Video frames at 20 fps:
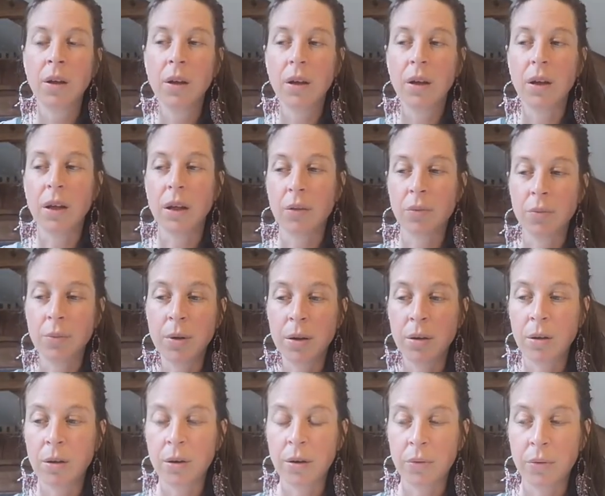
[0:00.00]
it gave me a
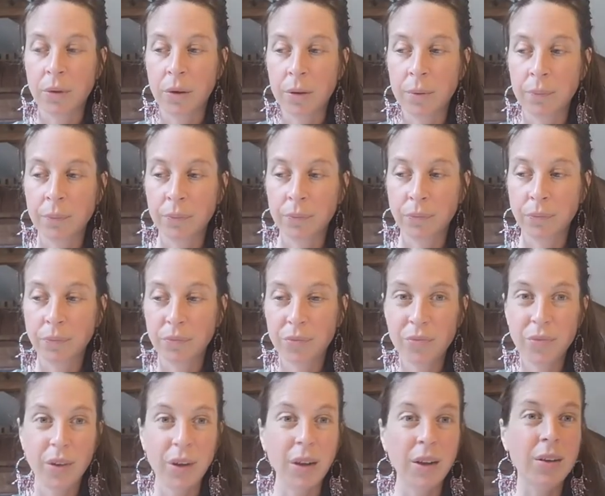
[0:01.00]
lot of um,
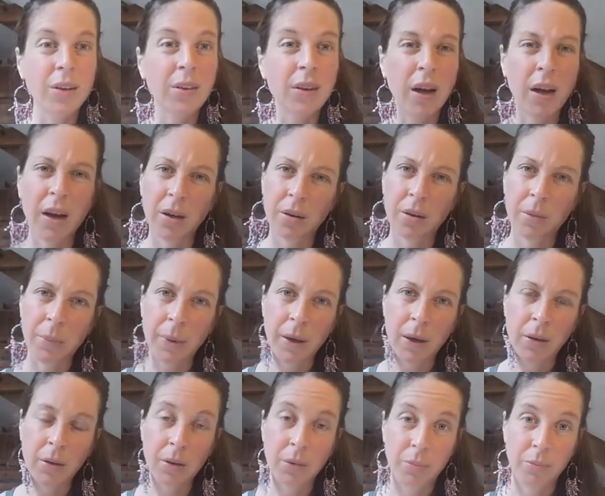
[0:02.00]
insight
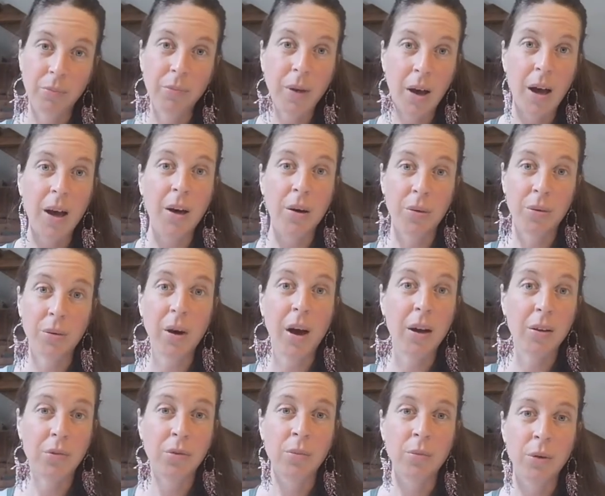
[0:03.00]
about how
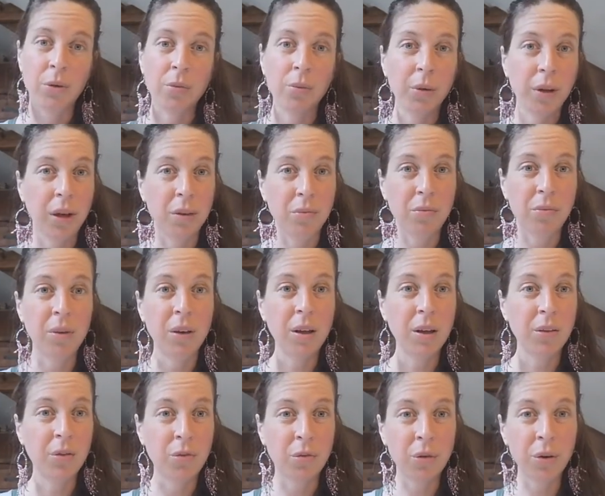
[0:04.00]
as humans we can
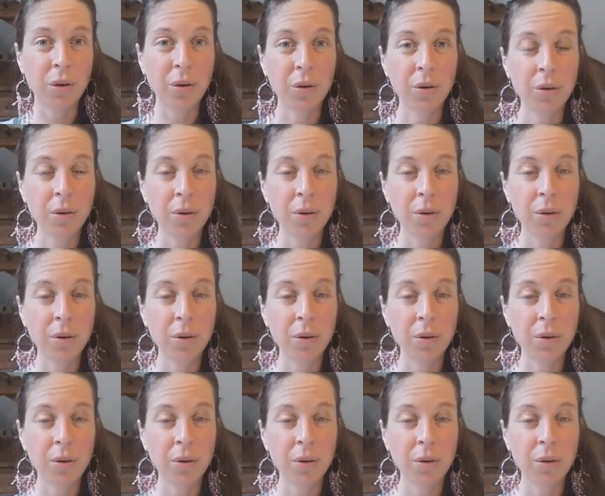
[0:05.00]
really struggle